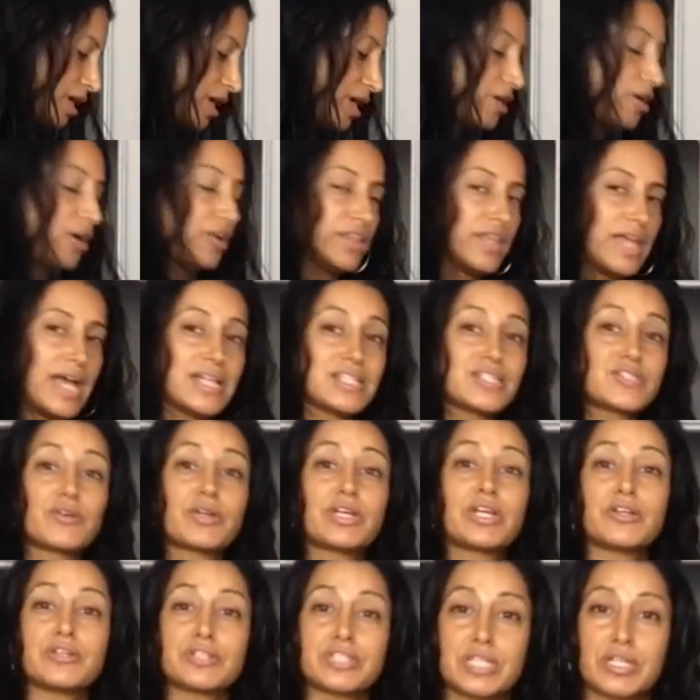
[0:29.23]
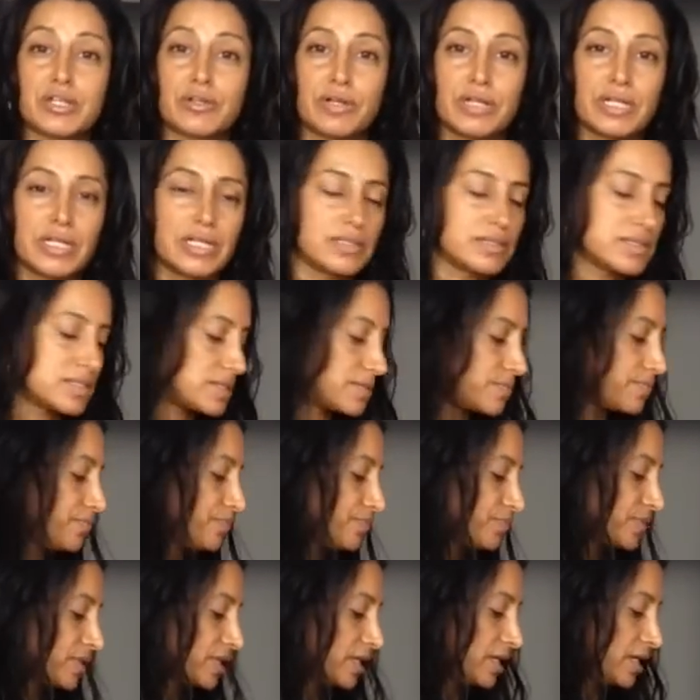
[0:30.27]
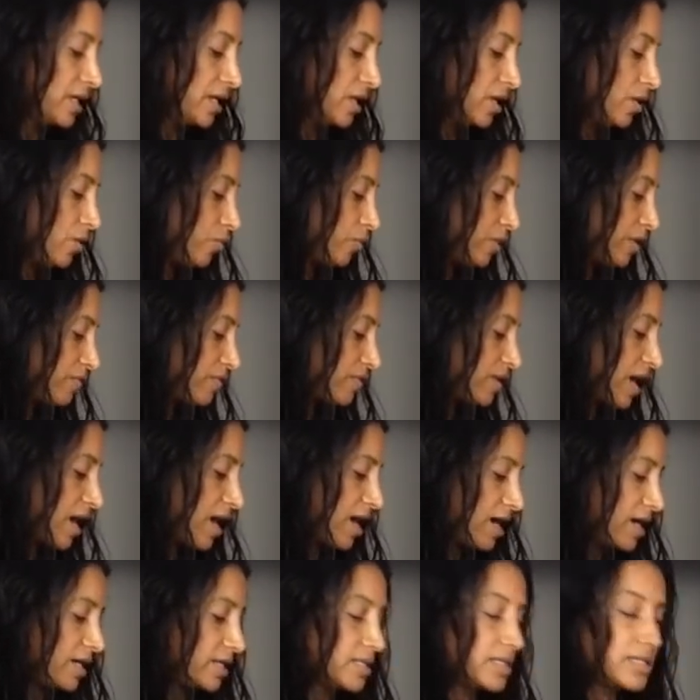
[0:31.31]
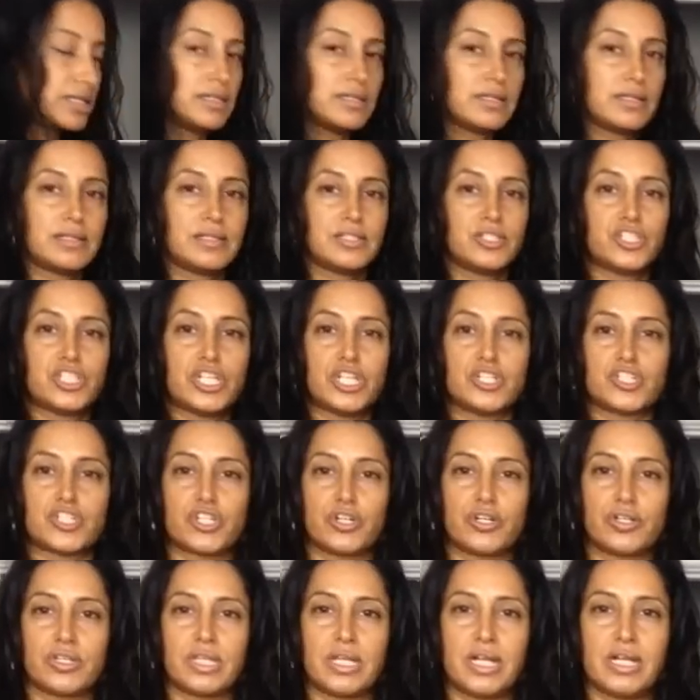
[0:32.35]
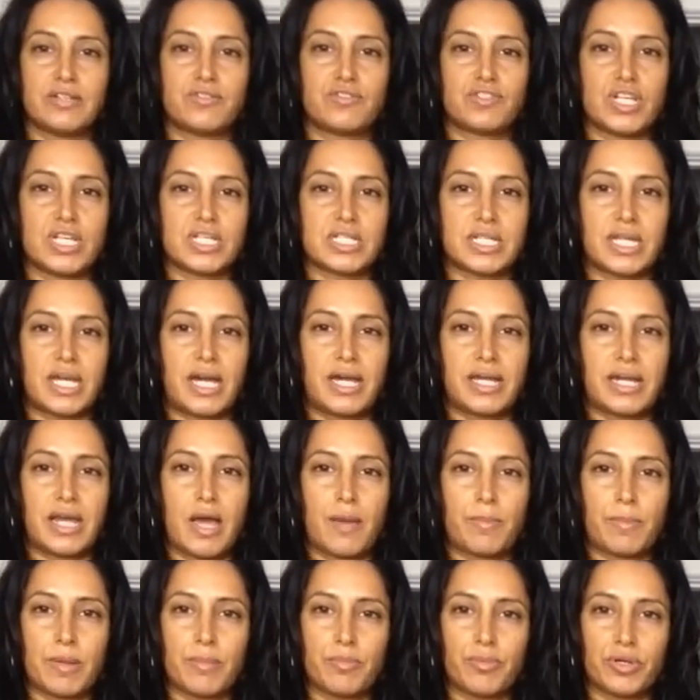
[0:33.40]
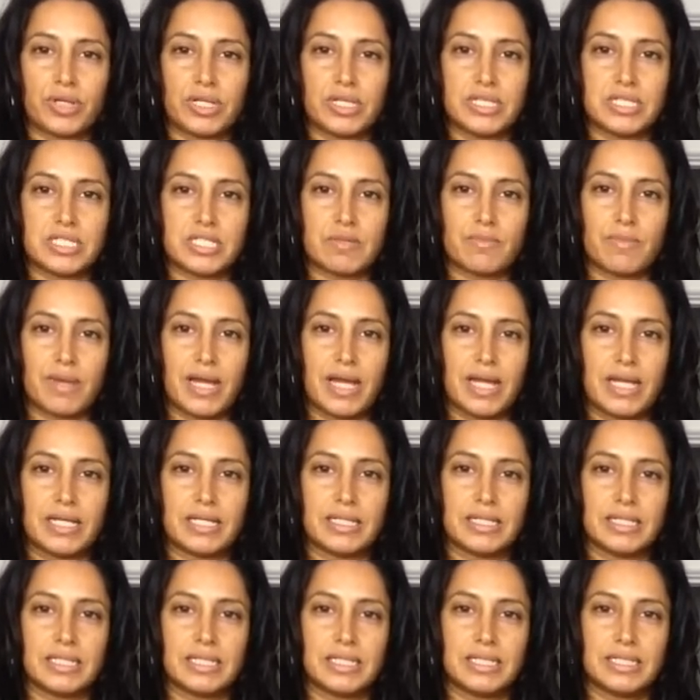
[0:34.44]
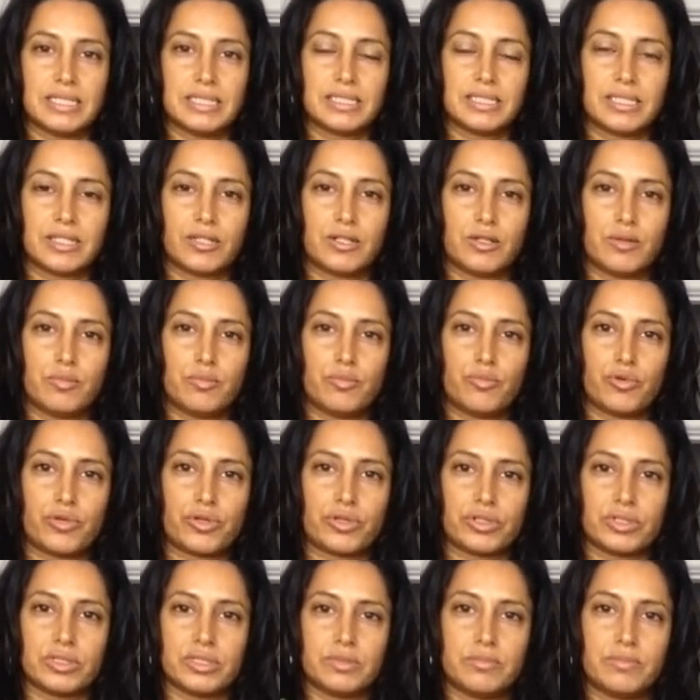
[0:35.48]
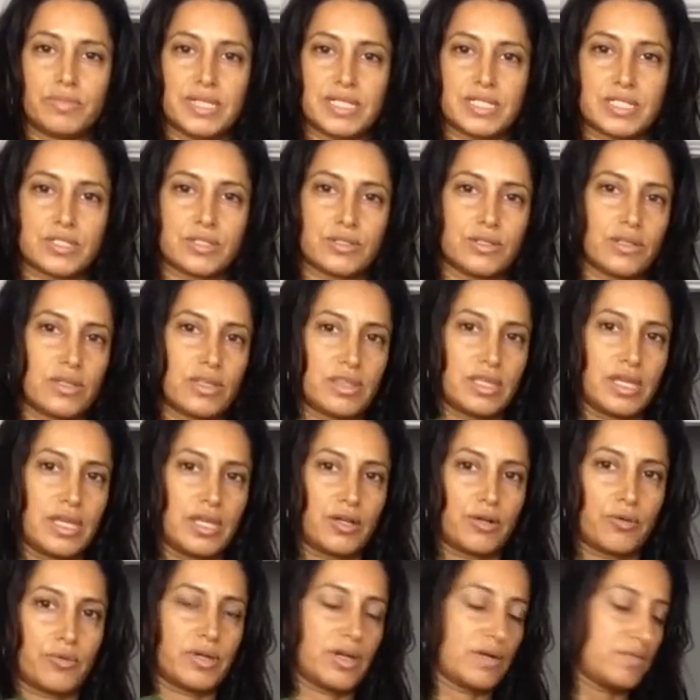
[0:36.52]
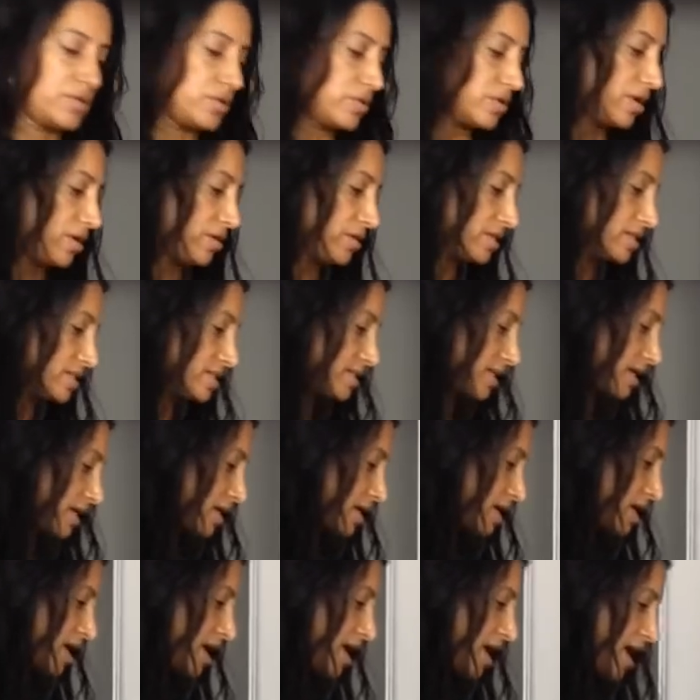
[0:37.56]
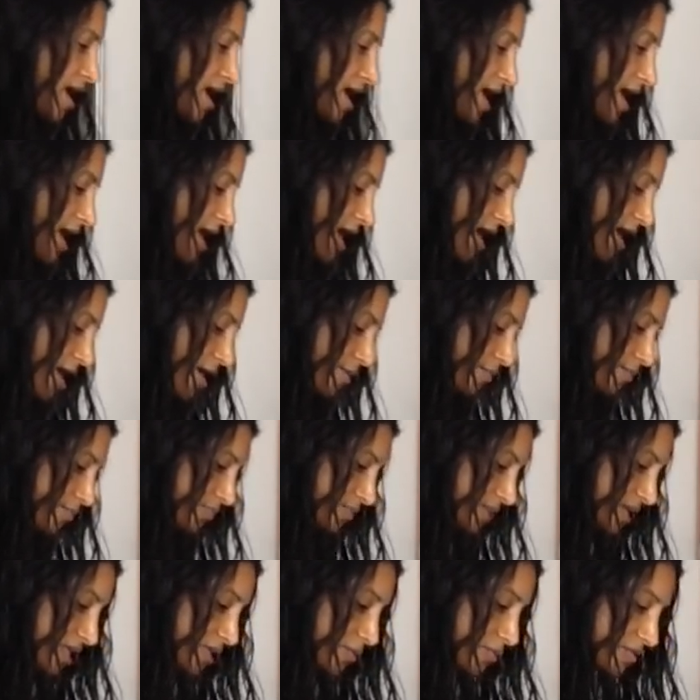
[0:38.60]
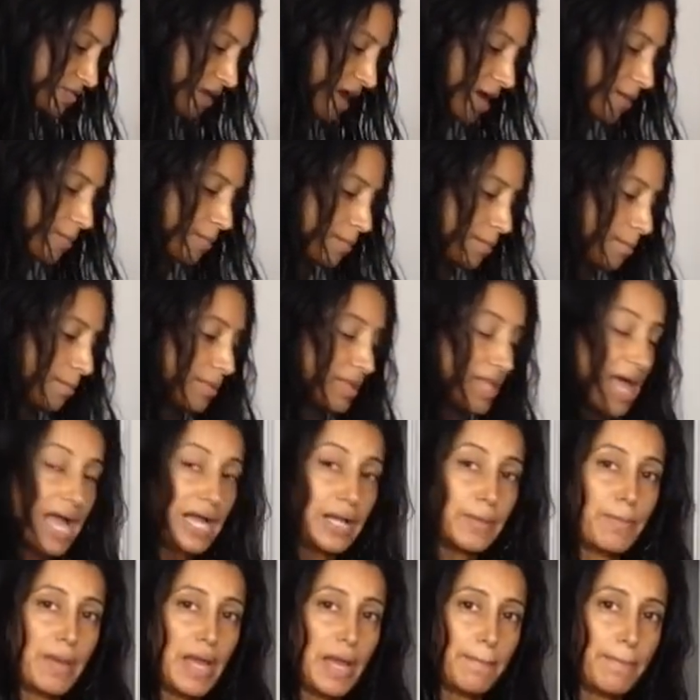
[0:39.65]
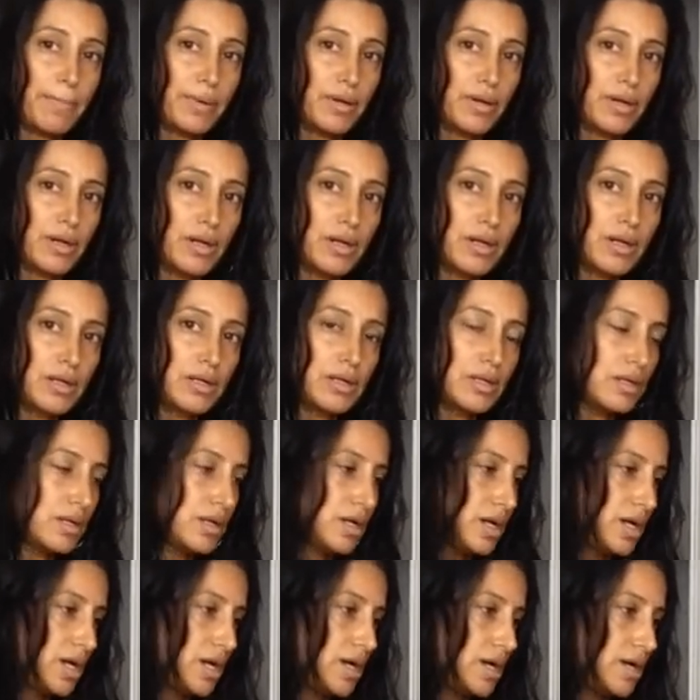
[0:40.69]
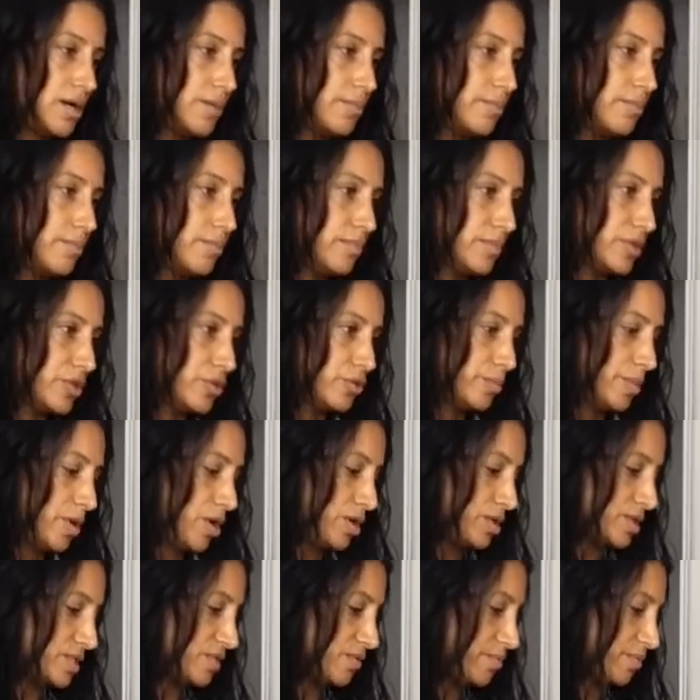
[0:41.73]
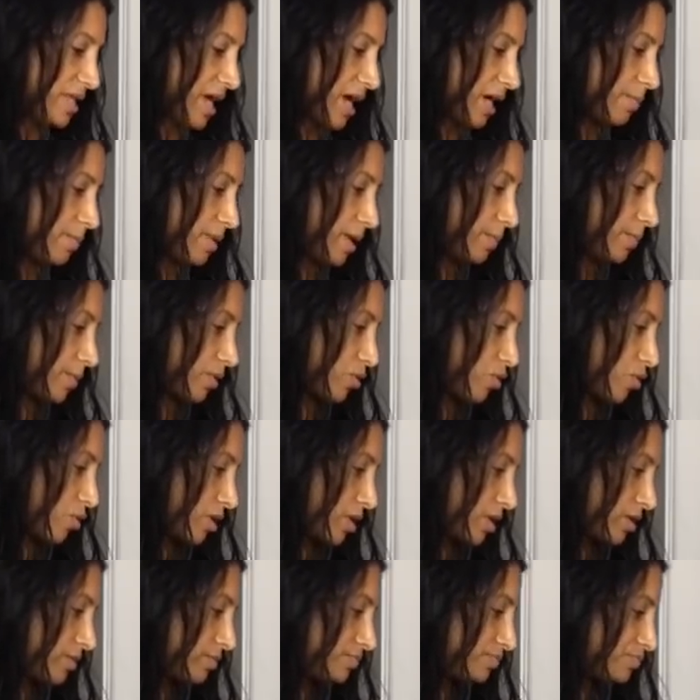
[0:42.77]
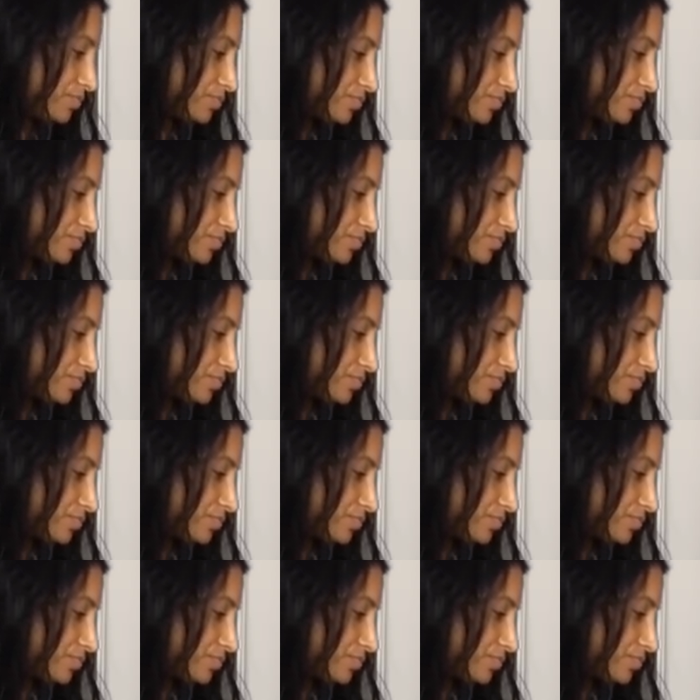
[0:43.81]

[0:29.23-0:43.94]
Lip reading: and all of that. So here's the ingredients. We've got ginger that I just cut up and put into my little mortar and pestle thing, or whatever you call this thing. And then we've got black pepper, little balls of black peppercorn,